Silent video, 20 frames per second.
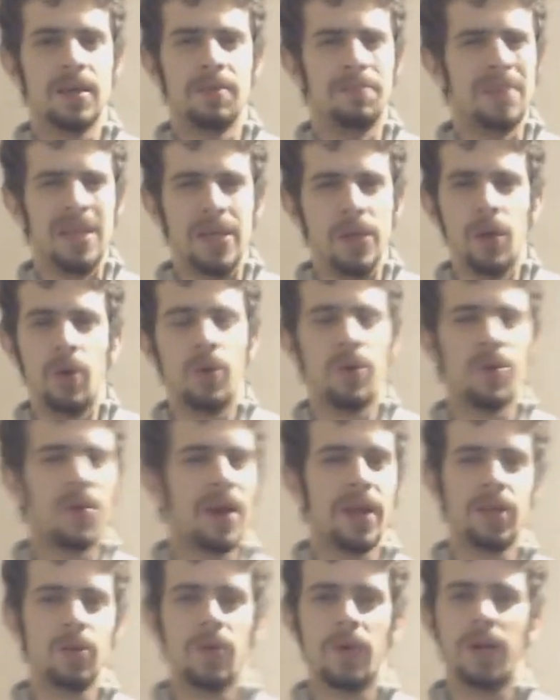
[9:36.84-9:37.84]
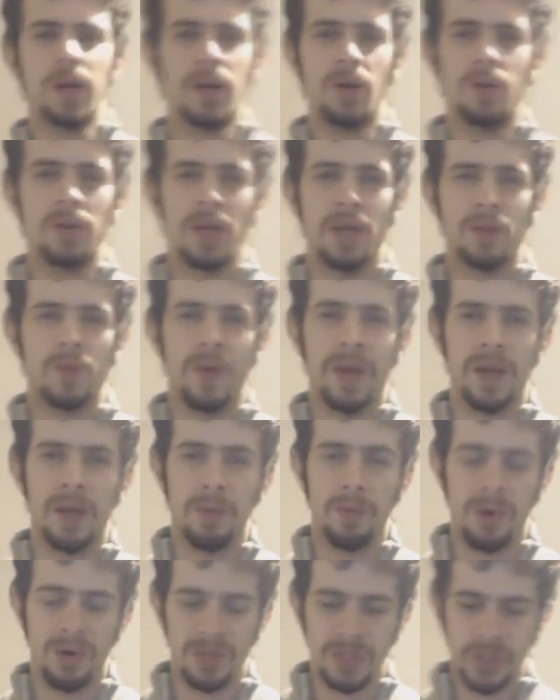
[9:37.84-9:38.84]
mediocre. I don't want to go that way
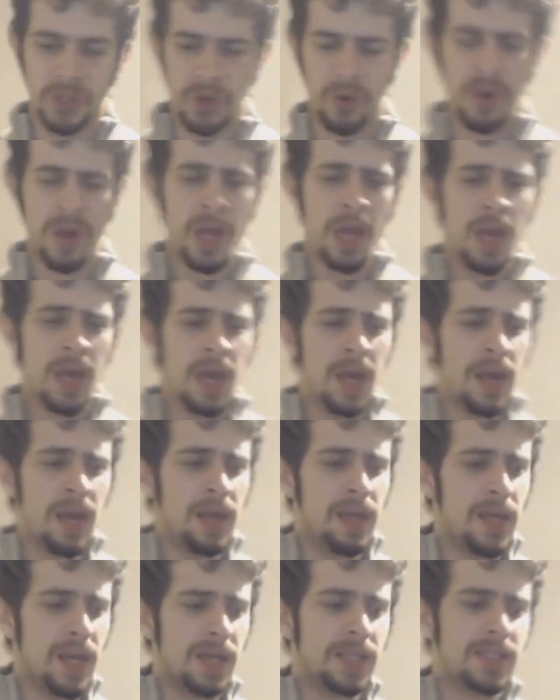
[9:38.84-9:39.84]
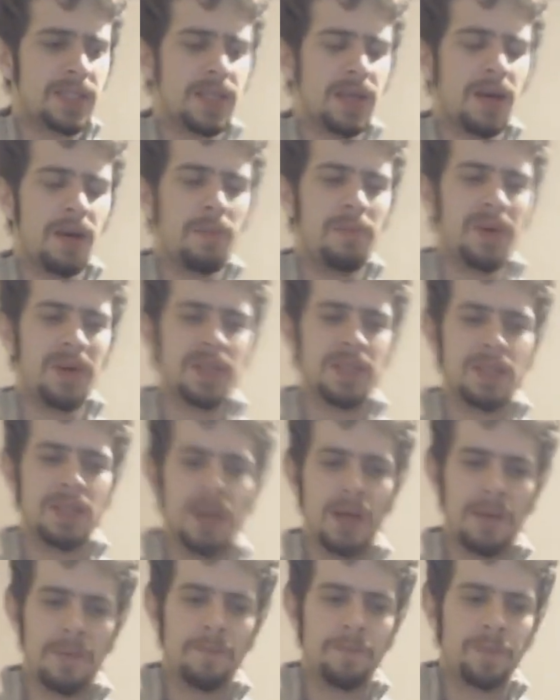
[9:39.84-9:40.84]
anymore. So yes, but
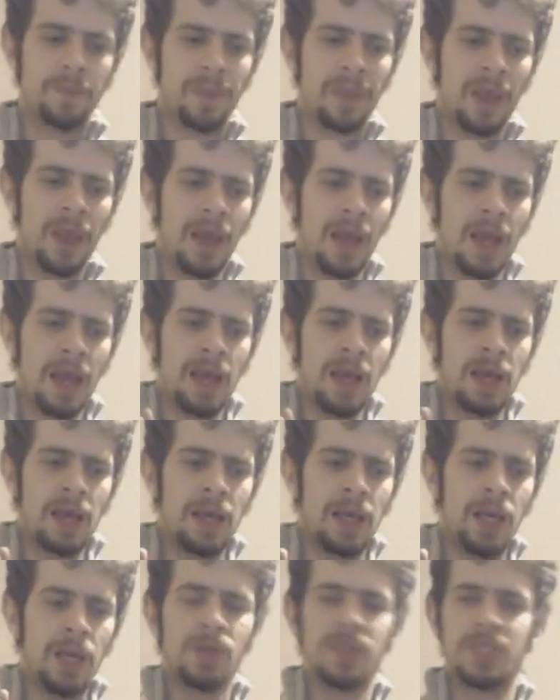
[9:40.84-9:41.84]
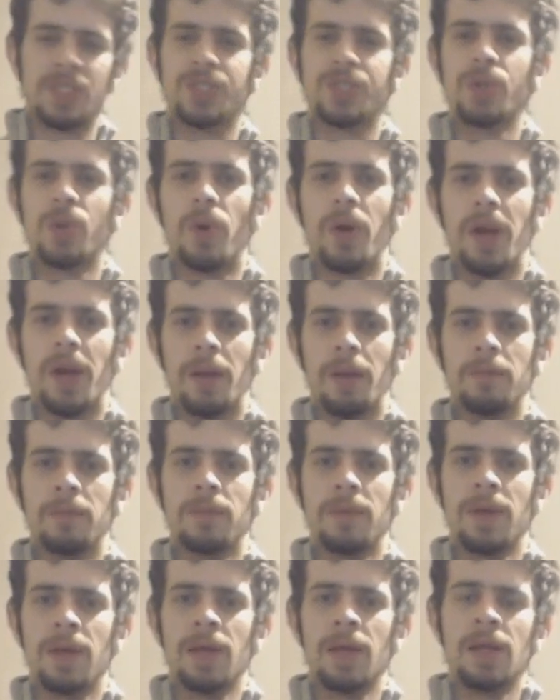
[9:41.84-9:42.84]
here's a story.
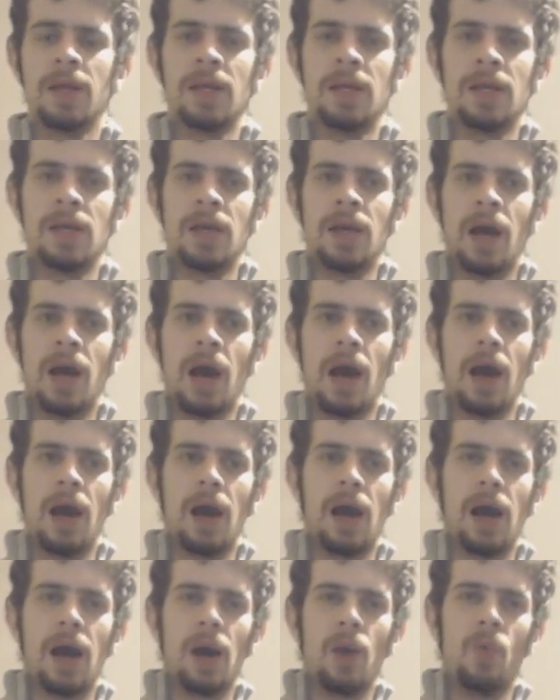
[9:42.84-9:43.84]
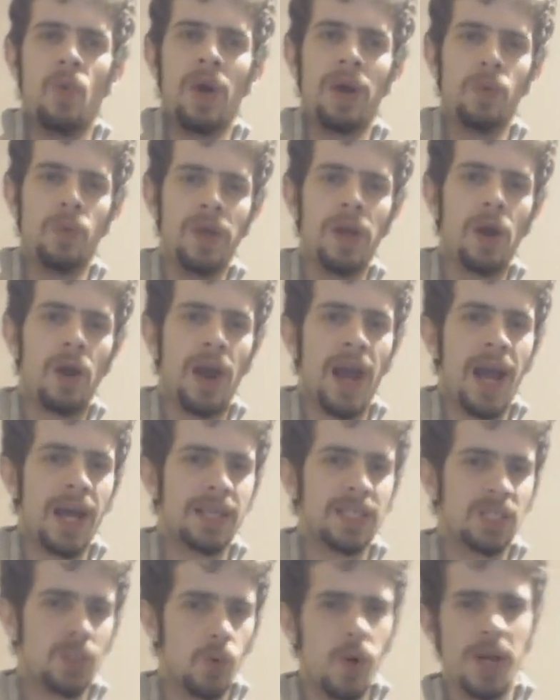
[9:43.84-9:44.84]
When we are
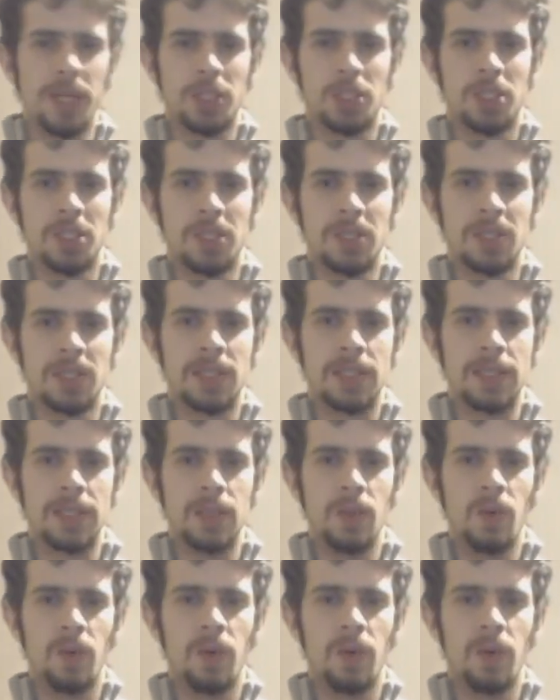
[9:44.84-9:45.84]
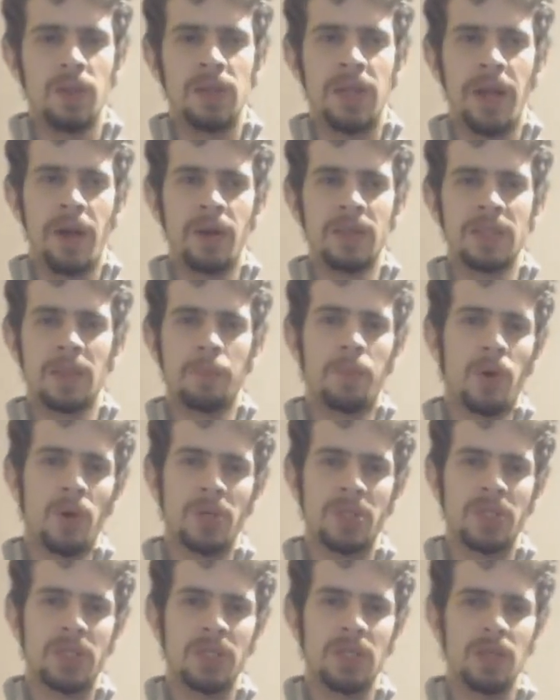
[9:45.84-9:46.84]
asked questions, there's a
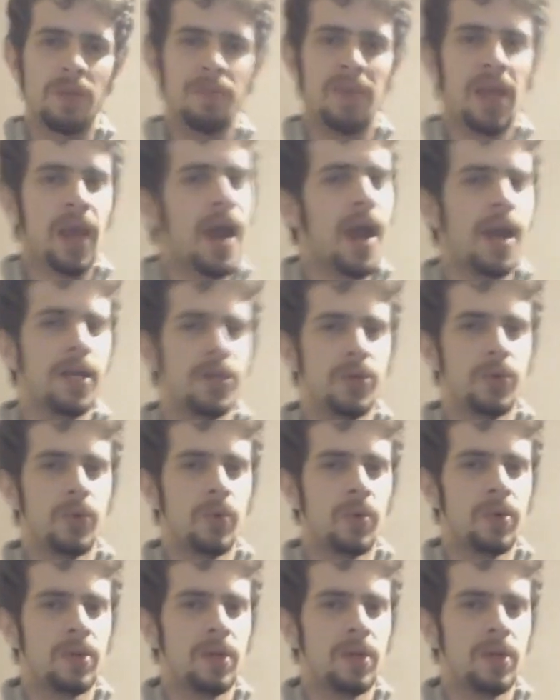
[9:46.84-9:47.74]
person behind you,